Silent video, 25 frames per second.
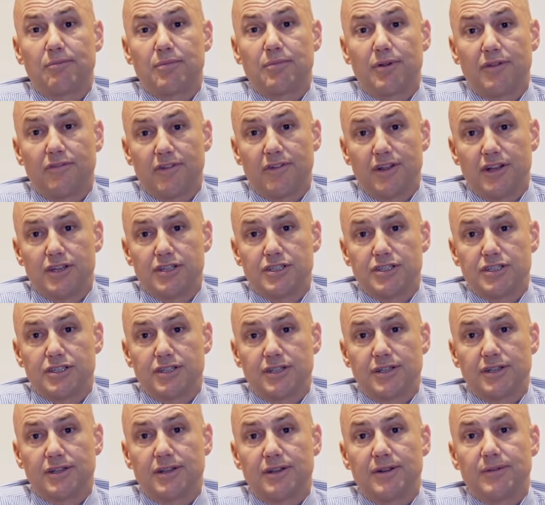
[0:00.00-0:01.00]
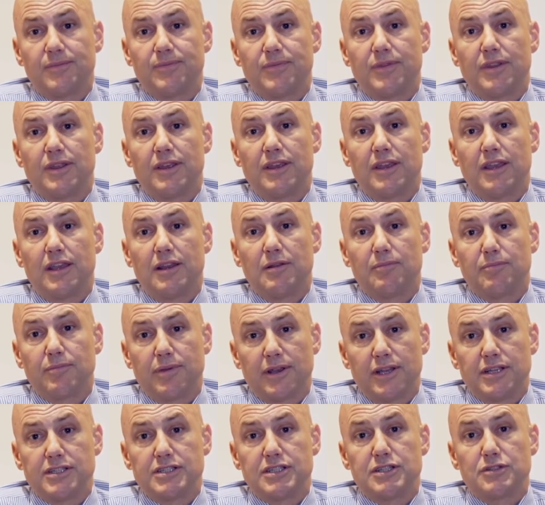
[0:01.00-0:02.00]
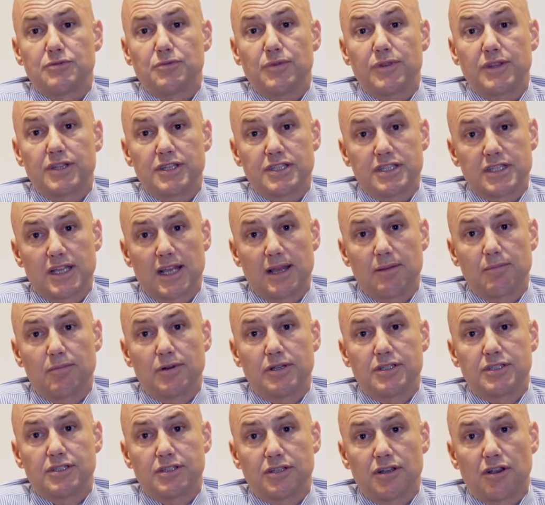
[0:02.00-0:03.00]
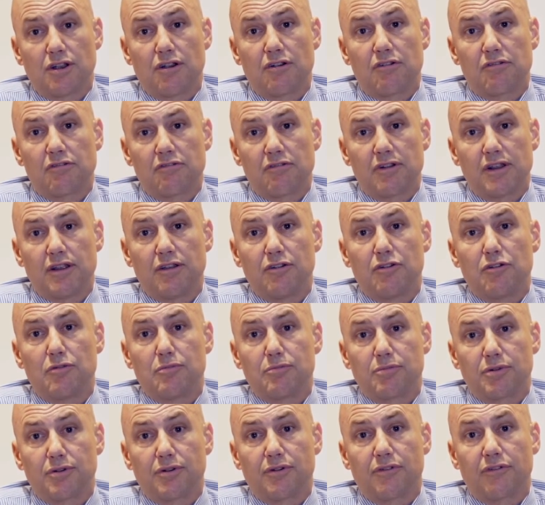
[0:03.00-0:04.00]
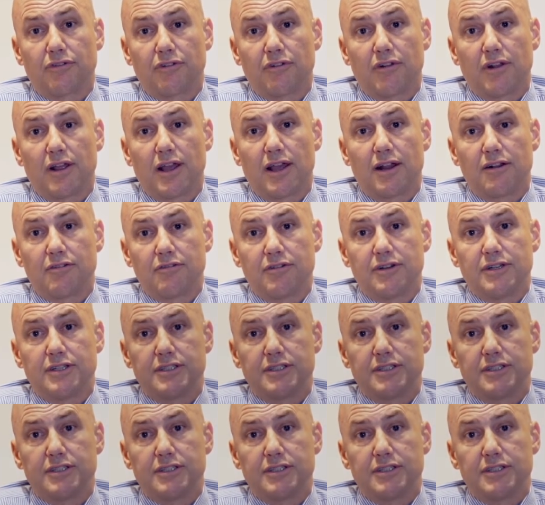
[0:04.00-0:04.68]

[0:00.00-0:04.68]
prevention in patients with established coronary or peripheral artery